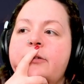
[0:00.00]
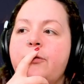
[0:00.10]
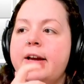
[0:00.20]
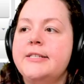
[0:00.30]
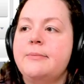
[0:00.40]

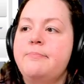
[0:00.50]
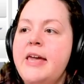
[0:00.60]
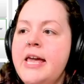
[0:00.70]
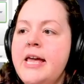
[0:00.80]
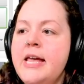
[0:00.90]
franks and
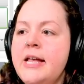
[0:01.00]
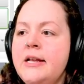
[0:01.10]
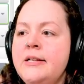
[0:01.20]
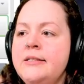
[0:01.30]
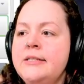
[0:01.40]

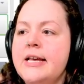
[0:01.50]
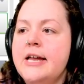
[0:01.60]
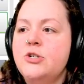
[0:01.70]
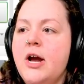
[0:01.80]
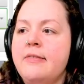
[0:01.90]
beans
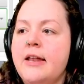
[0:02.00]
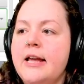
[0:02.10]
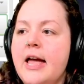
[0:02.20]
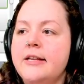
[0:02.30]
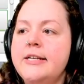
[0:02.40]
and trying that
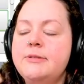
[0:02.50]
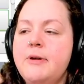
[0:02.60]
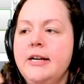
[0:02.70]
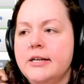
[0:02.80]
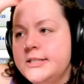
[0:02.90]
again because
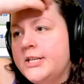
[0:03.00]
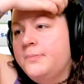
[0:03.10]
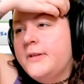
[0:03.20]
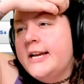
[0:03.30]
we are still play